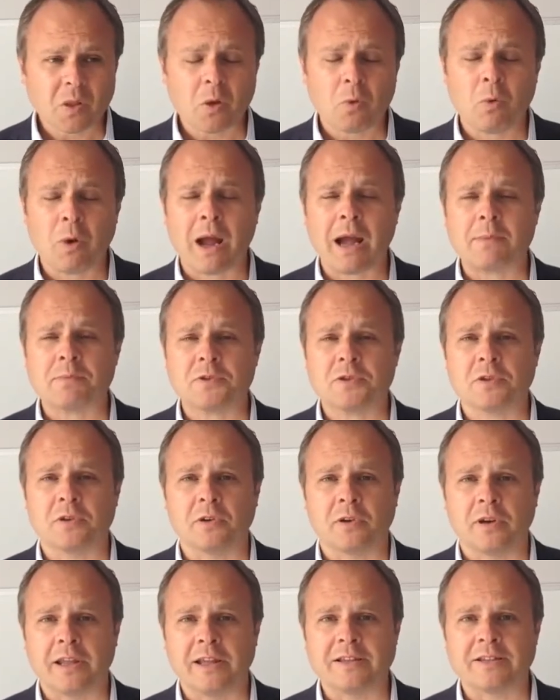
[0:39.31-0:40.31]
were
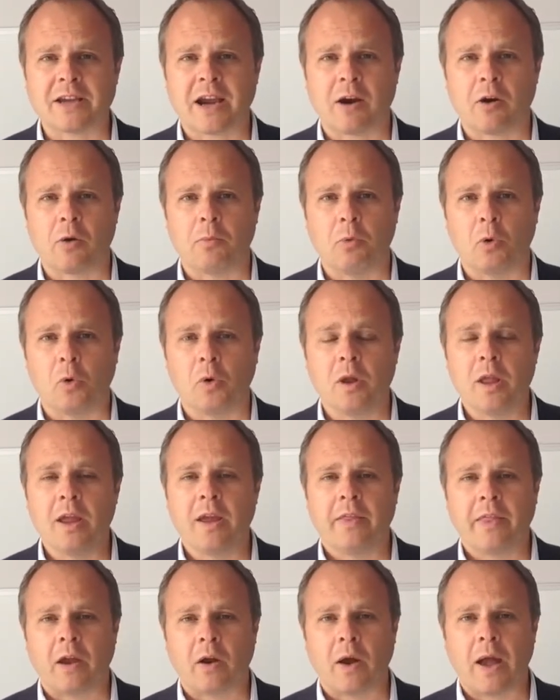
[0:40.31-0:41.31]
absolutely terrible.
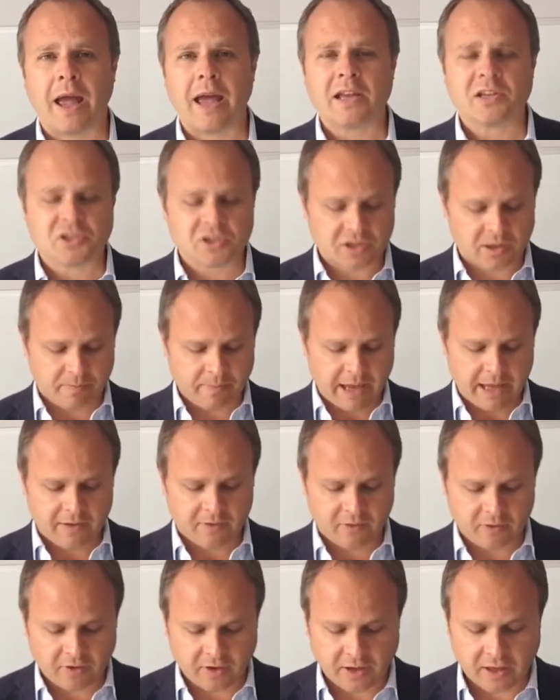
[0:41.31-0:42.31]
They're
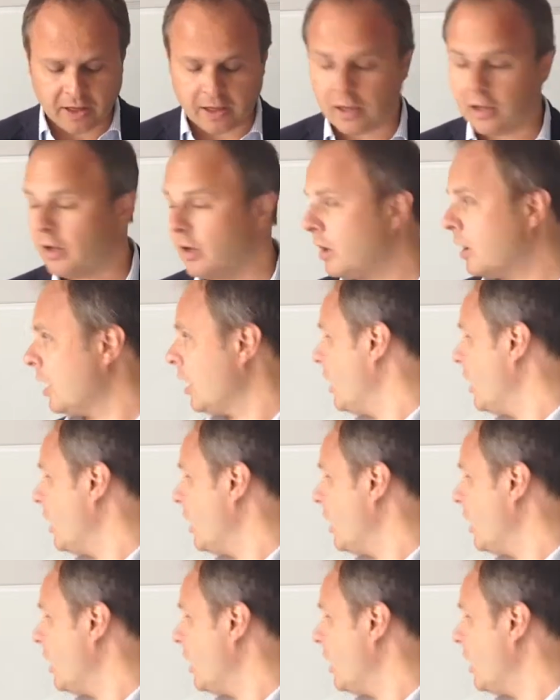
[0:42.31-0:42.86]
estimating